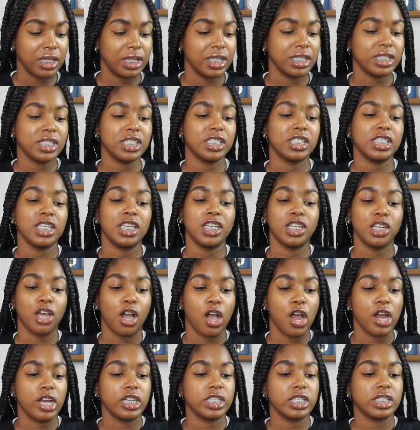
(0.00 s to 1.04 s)
This is the
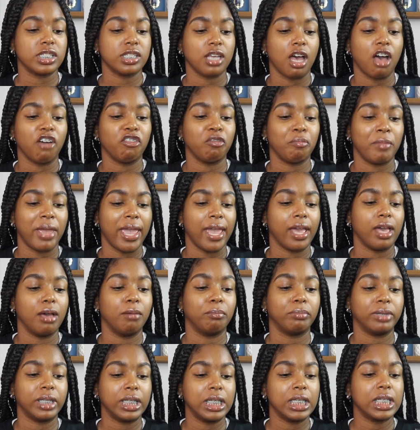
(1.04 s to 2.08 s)
NARS Soft Matte
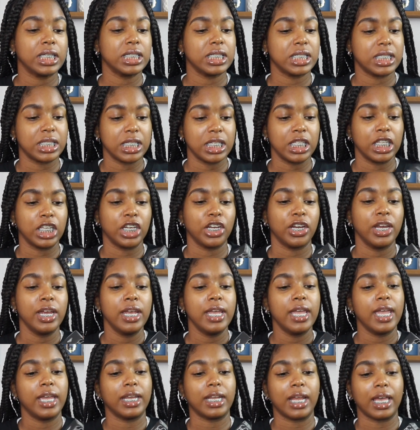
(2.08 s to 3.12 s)
Complete Concealer
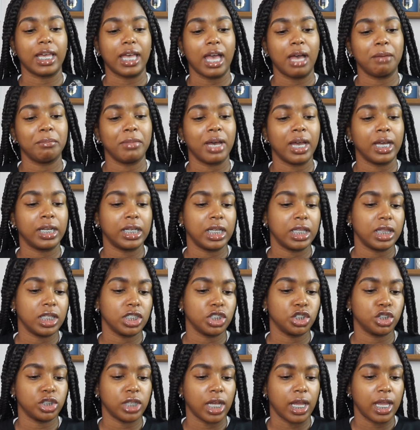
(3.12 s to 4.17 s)
and I got mine in the
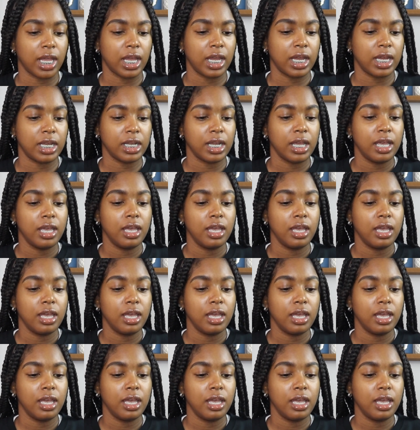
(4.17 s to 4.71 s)
shade